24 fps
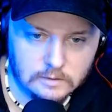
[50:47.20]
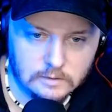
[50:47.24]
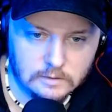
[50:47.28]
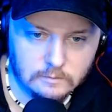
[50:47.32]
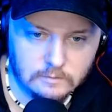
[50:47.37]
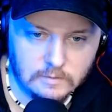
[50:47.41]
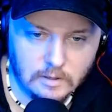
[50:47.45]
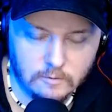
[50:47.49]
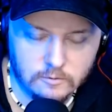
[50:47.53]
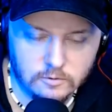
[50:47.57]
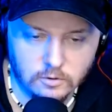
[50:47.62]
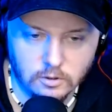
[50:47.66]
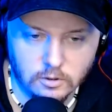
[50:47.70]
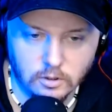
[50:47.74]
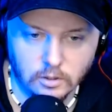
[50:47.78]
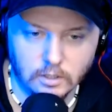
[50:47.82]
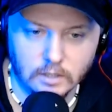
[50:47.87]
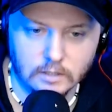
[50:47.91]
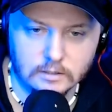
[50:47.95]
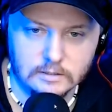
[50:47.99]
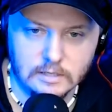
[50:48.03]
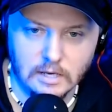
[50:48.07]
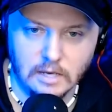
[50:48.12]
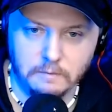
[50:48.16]
sometimes when you got
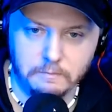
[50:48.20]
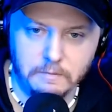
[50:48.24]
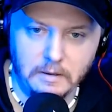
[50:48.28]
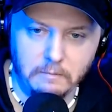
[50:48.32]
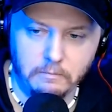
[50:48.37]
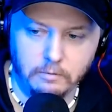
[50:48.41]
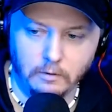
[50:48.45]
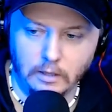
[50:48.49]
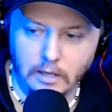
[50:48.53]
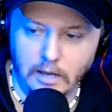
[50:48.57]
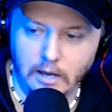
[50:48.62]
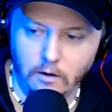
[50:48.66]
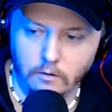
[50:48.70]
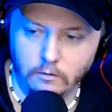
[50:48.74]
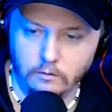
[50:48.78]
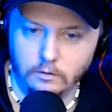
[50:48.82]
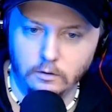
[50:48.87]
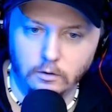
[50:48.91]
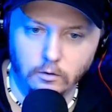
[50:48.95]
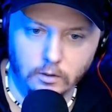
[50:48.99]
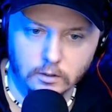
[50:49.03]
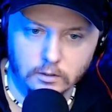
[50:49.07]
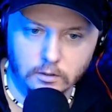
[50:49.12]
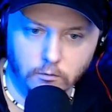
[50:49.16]
to take people out,
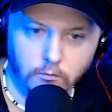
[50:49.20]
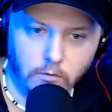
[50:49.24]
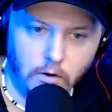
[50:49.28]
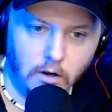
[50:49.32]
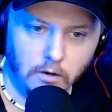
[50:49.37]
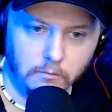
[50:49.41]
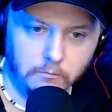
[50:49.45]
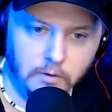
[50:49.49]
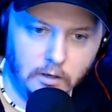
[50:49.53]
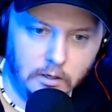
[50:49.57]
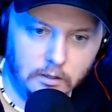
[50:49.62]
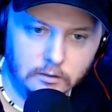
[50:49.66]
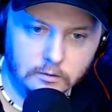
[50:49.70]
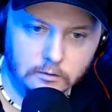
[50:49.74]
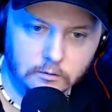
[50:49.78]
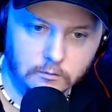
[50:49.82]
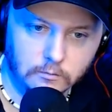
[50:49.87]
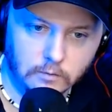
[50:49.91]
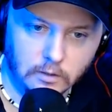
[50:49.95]
you hit the wrong button.